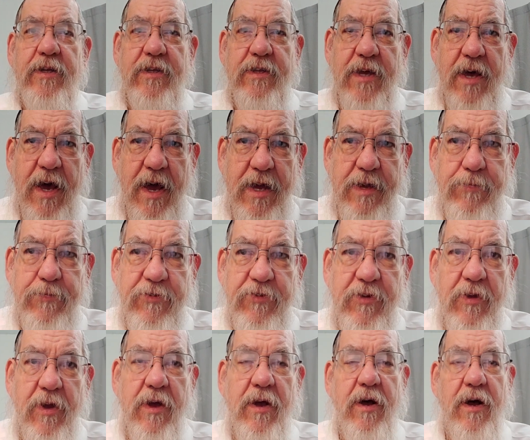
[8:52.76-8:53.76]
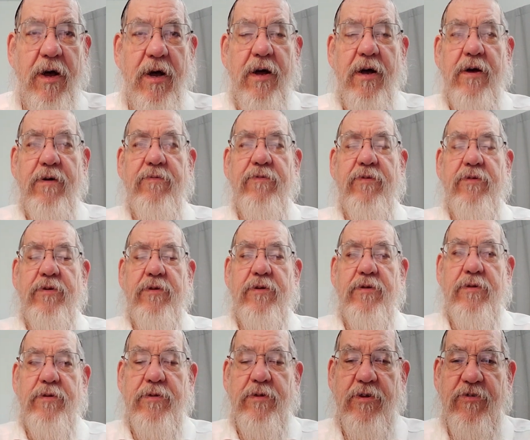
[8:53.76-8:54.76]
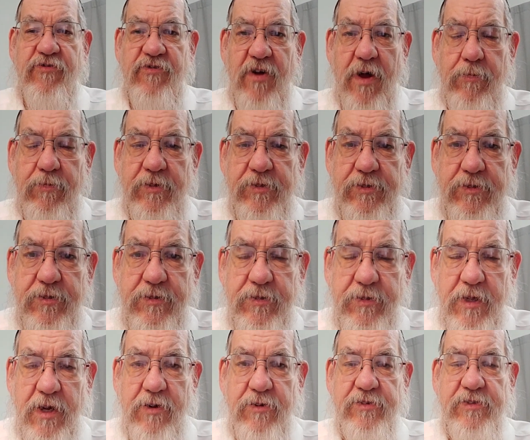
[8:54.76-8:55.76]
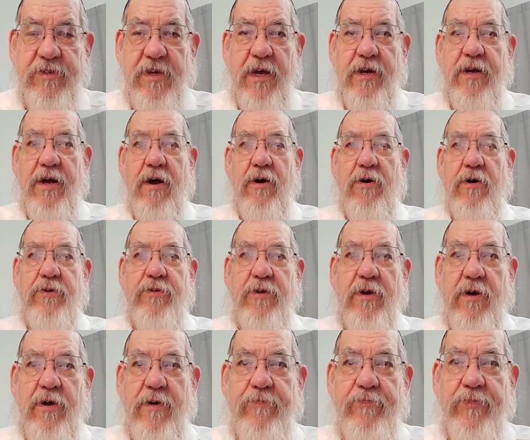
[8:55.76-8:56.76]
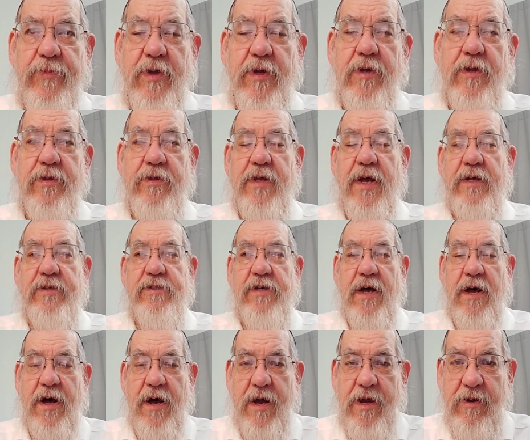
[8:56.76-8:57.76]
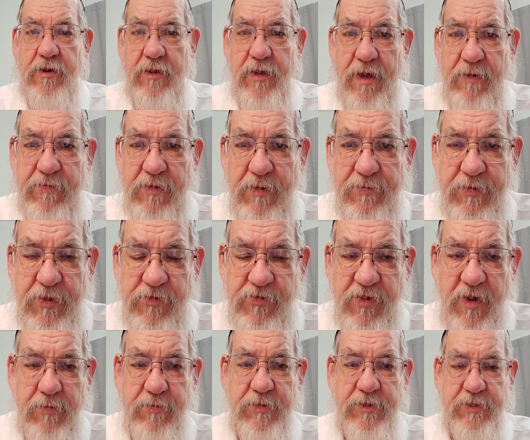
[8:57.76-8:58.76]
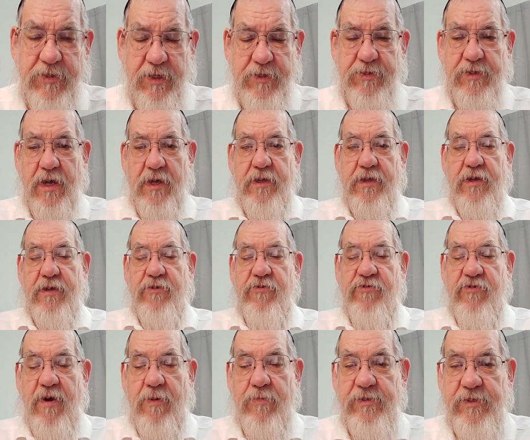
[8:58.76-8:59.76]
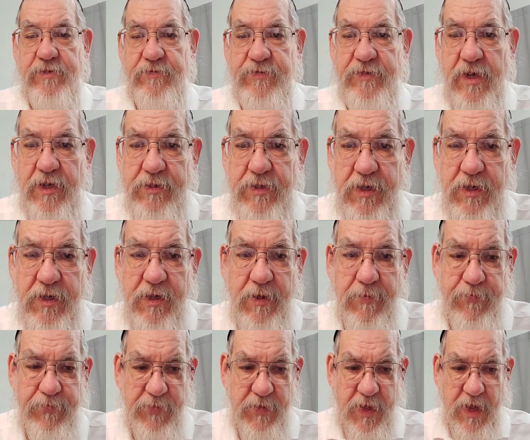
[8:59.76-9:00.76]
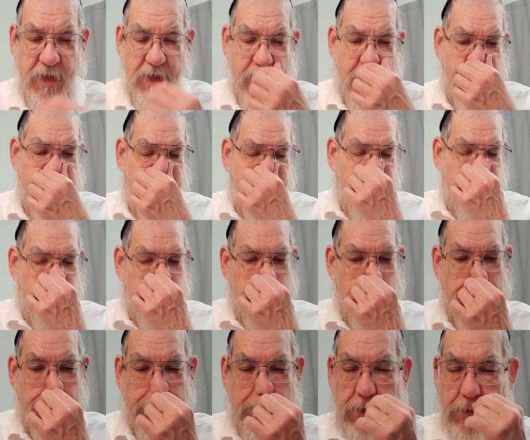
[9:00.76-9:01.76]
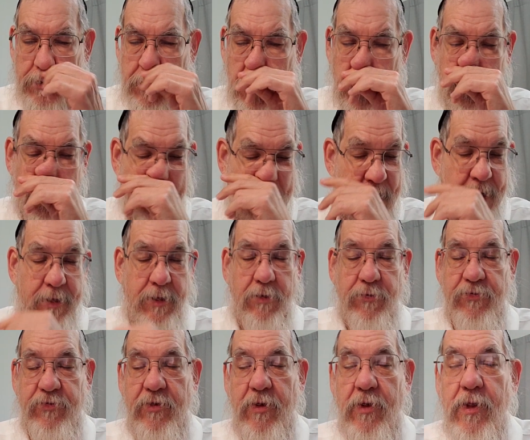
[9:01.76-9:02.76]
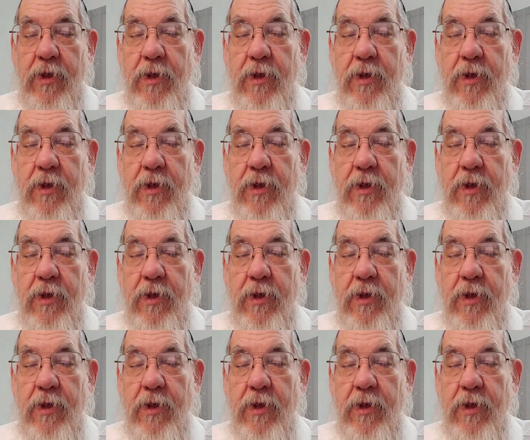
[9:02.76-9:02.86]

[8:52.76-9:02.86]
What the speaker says: types of neshamas. There's zera adam. That's a higher level of neshamas. That's like the neshamas of tzaddikim. They have the no battles.